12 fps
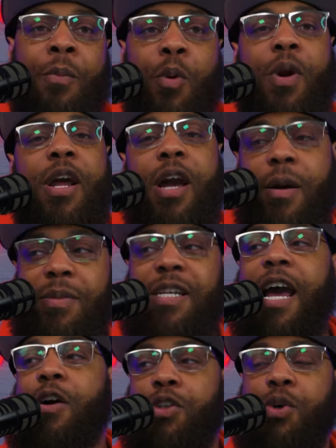But when it comes
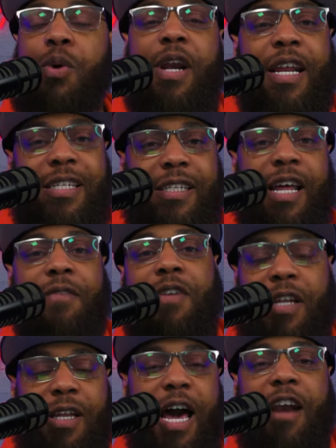down to it, it's left
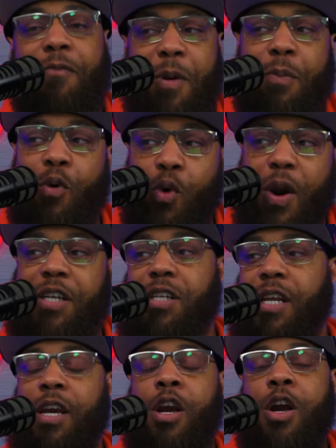a lot of people
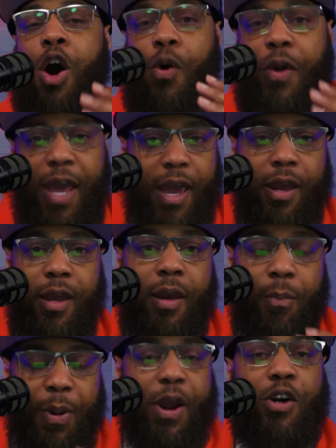questioning, okay,
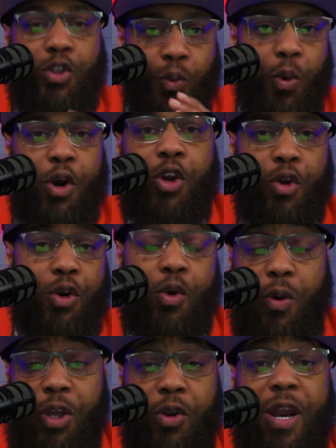Bears, what are you
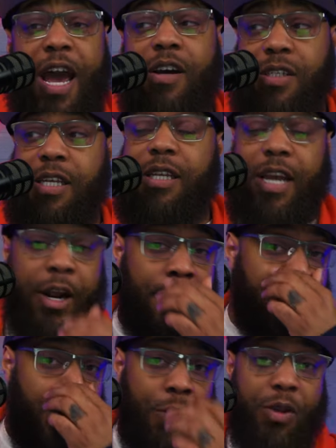doing? You now sit there
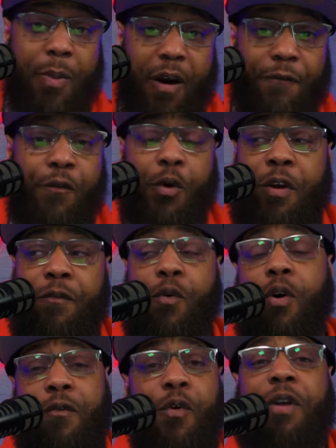with about
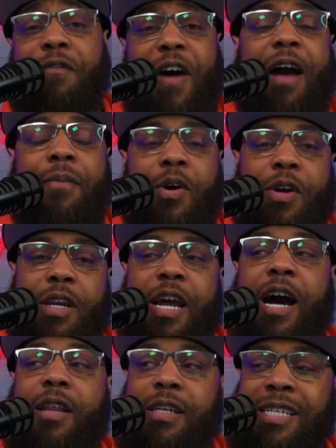$44, $45
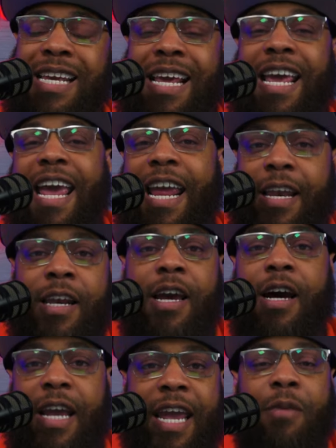million
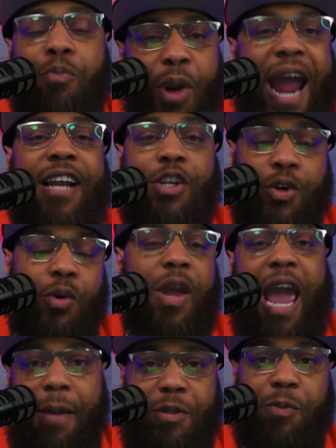in practical
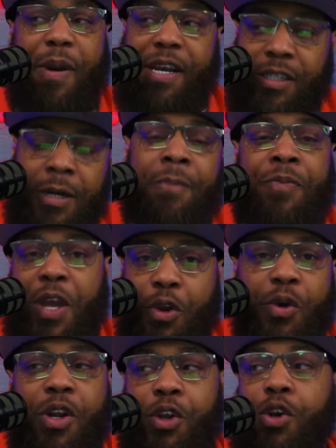cap space that
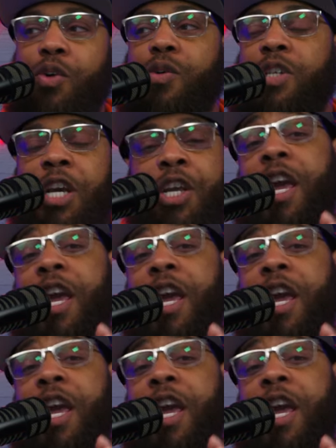you can use.